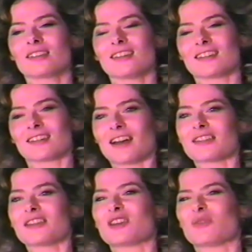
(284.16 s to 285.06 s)
to... I think,
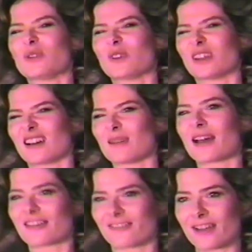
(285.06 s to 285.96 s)
I think if we would have
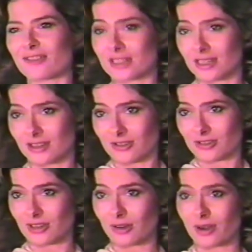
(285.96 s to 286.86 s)
gone back five or ten
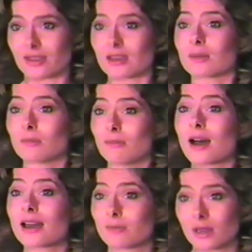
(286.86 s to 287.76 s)
years ago, I think it
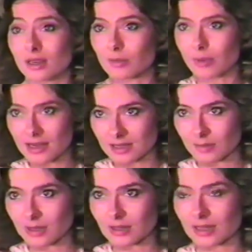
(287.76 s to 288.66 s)
might have been an
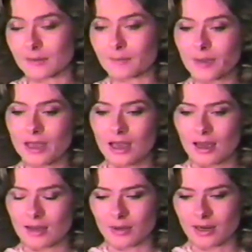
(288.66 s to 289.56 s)
impossibility.
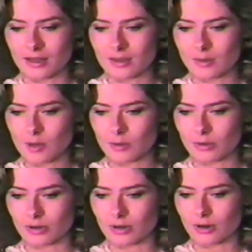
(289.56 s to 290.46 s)
But I think
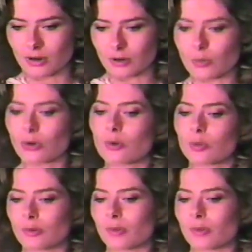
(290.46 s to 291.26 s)
people are, are more